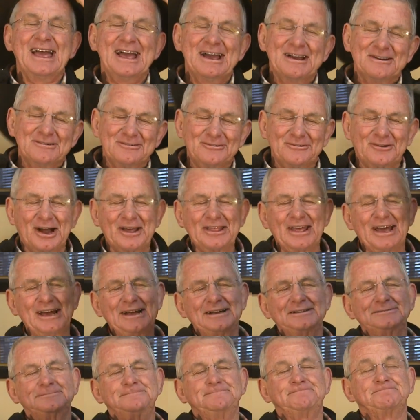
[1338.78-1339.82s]
Father,
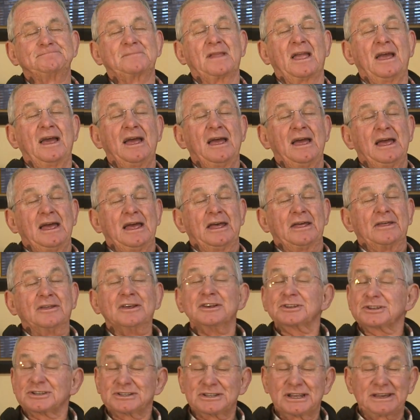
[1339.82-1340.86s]

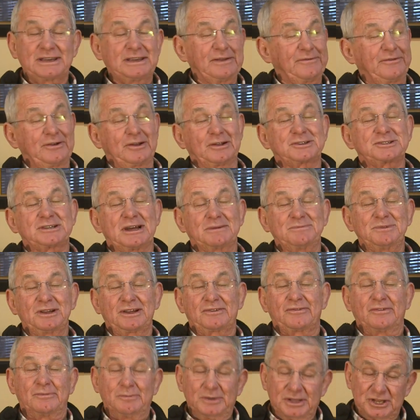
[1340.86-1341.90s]
this is a difficult subject
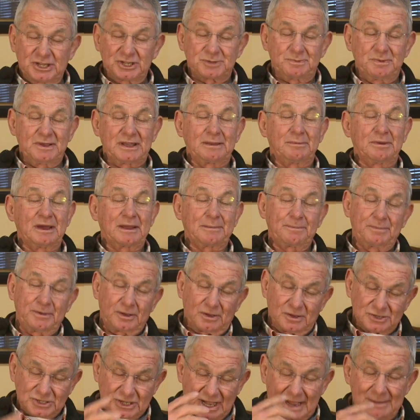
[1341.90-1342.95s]
for me to speak about
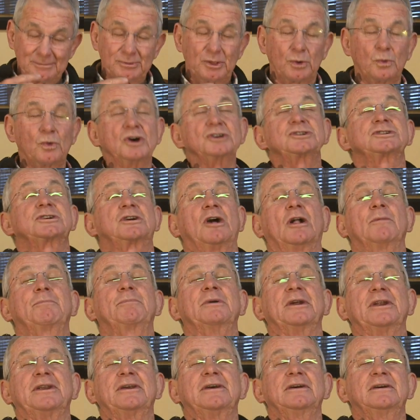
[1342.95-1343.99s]
because I'm the worst
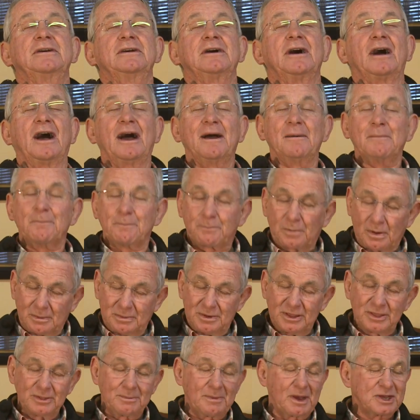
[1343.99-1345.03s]
culprit. I'm
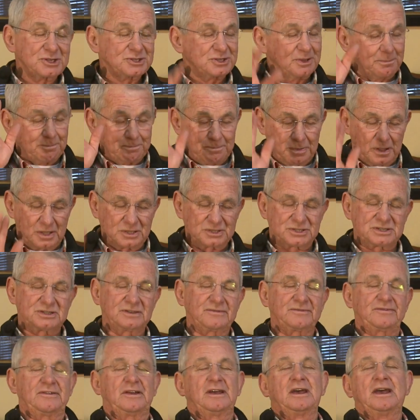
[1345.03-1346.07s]
probably the most
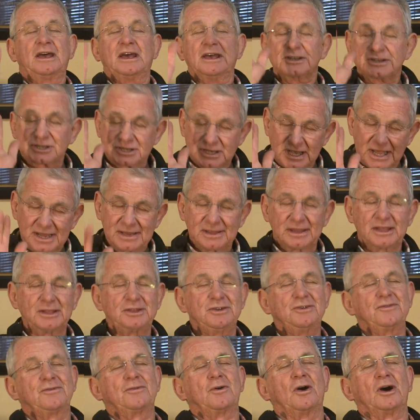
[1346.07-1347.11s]
impulsive son that
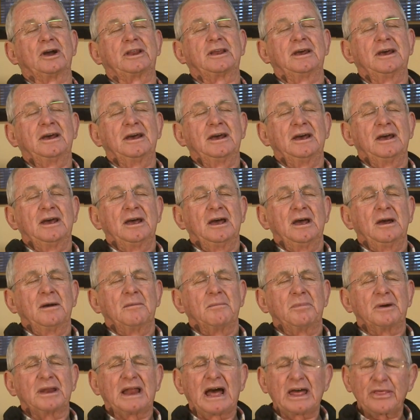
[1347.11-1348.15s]
you've got.
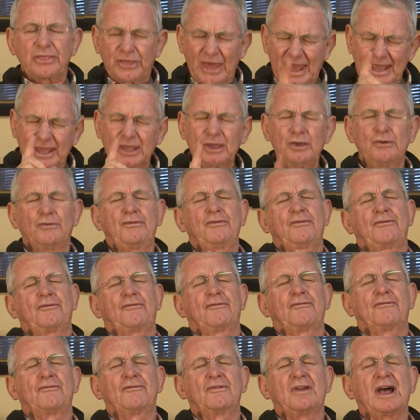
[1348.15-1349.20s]
But I thank you,
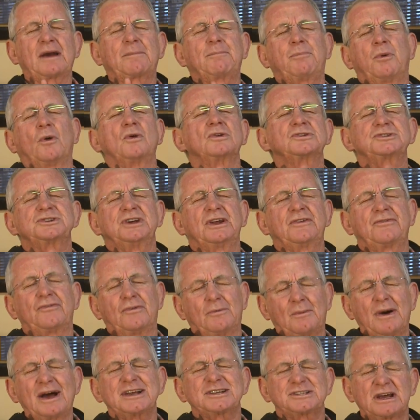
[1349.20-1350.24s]
like Paul said, for
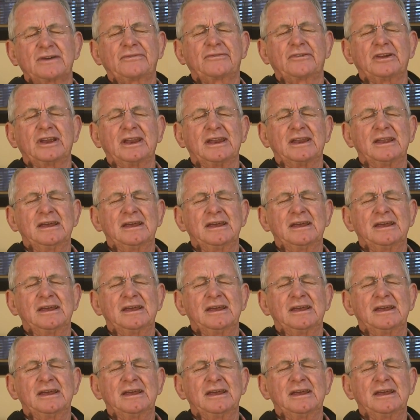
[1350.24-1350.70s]
my suffering.